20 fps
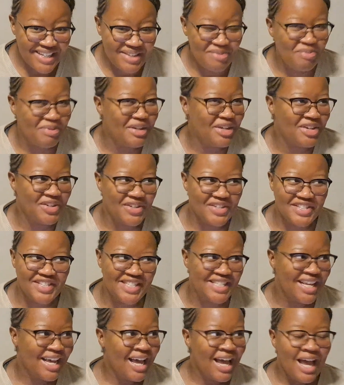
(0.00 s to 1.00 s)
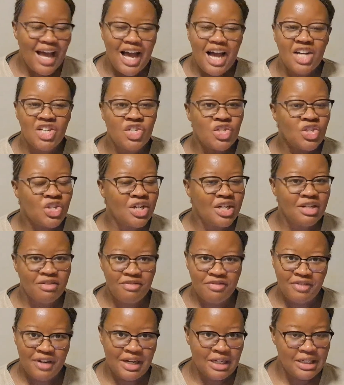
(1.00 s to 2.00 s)
because I just couldn't
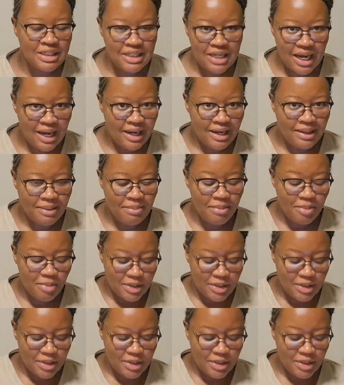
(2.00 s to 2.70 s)
find time.